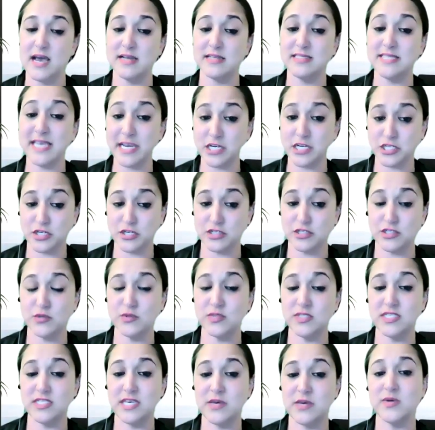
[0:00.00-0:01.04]
tinctures you
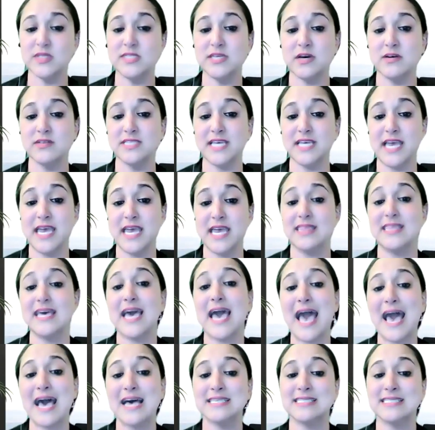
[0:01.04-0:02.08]
see with delta 8 that
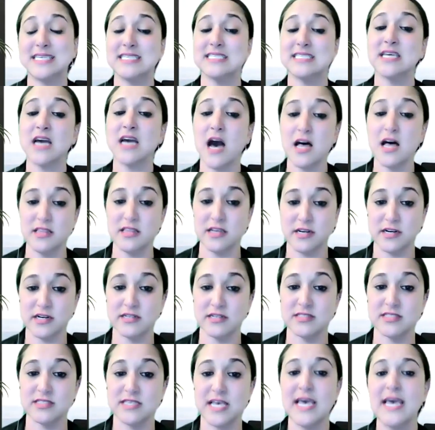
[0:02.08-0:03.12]
has these
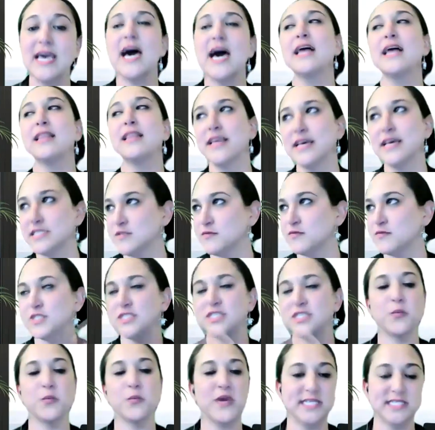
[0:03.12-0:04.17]
colors, unless for
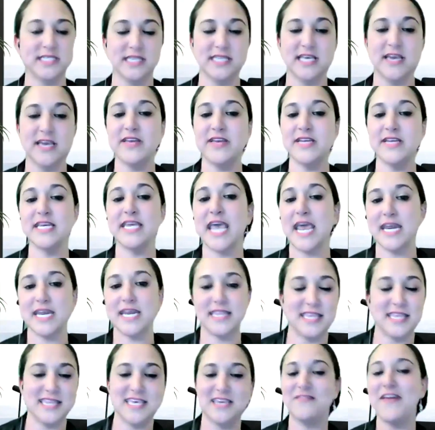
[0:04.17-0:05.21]
some reason they've indicated
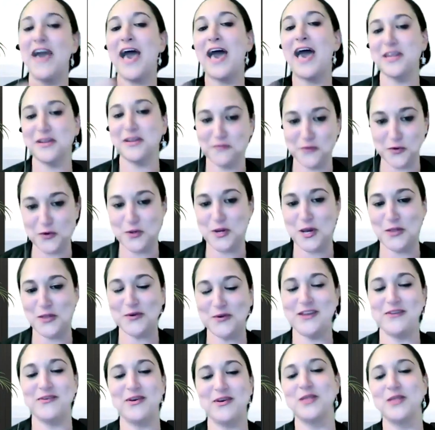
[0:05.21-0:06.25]
that they've added food
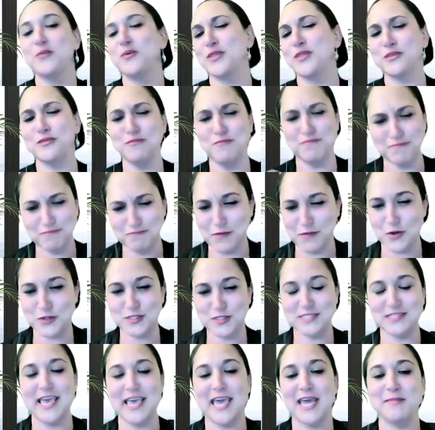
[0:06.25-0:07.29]
coloring with it. With most
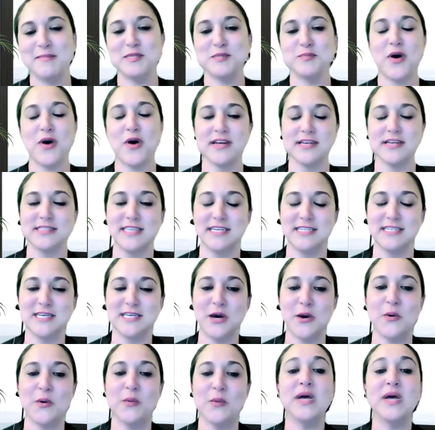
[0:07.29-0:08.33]
cannabis products, they
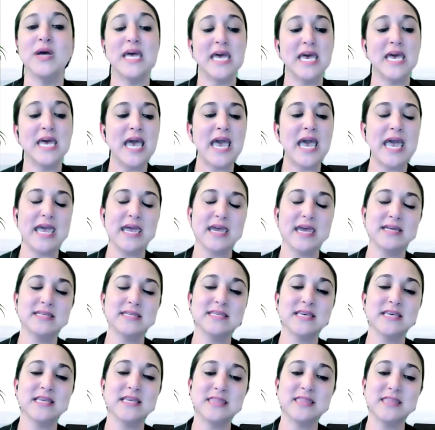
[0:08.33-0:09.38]
don't.
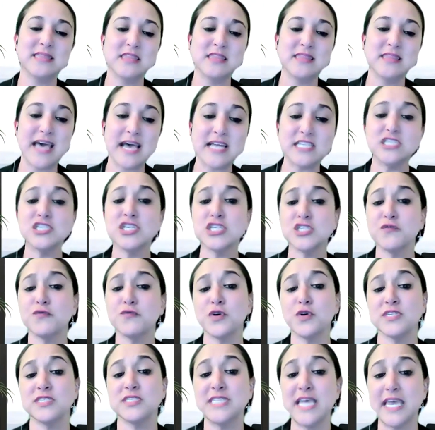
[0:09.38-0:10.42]
And that's just
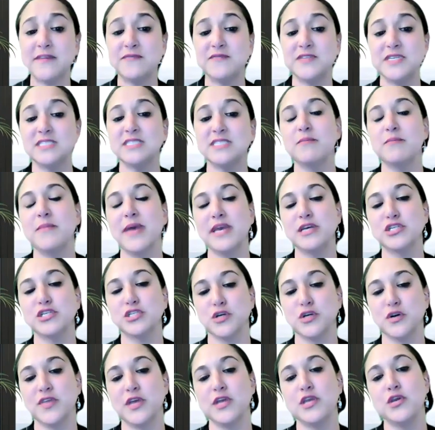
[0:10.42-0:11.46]
for safety, to make
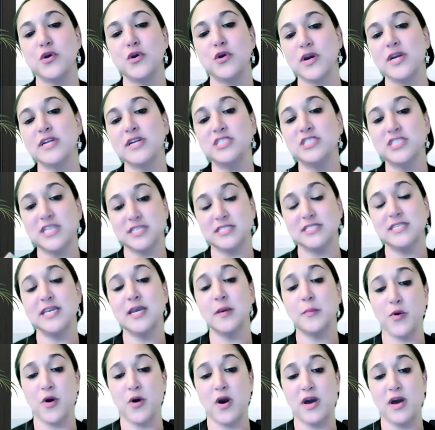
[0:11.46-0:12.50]
sure that you're ingesting
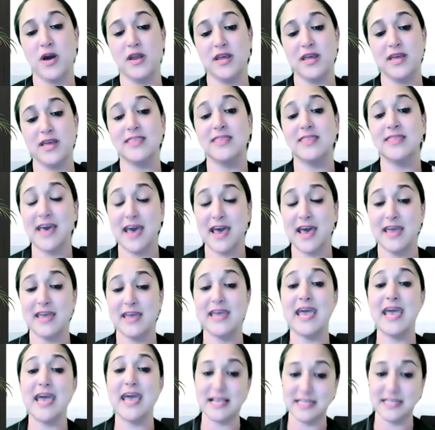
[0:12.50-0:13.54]
a product that
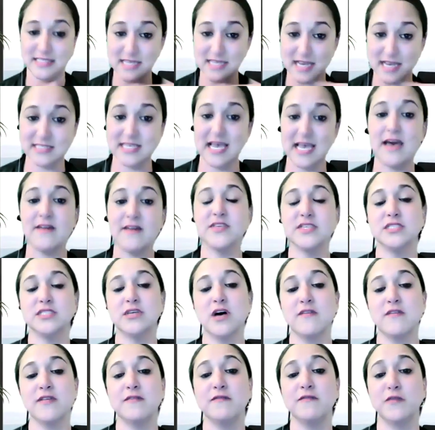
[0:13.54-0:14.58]
does have the
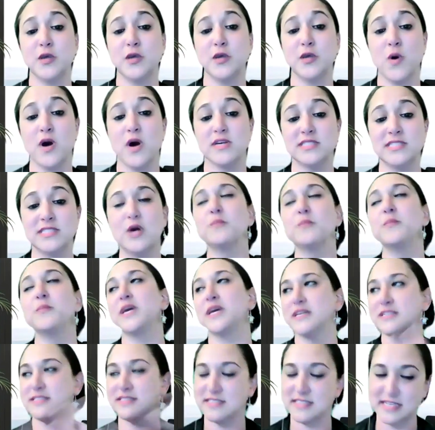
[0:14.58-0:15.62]
solvent fully washed out,
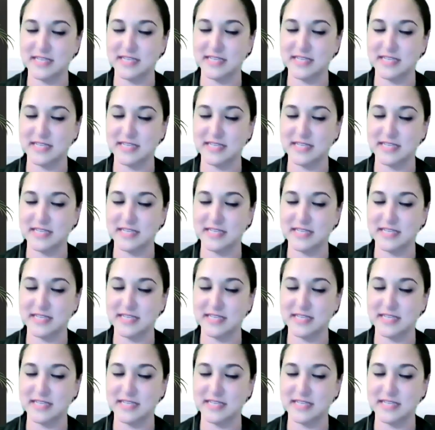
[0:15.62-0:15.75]
because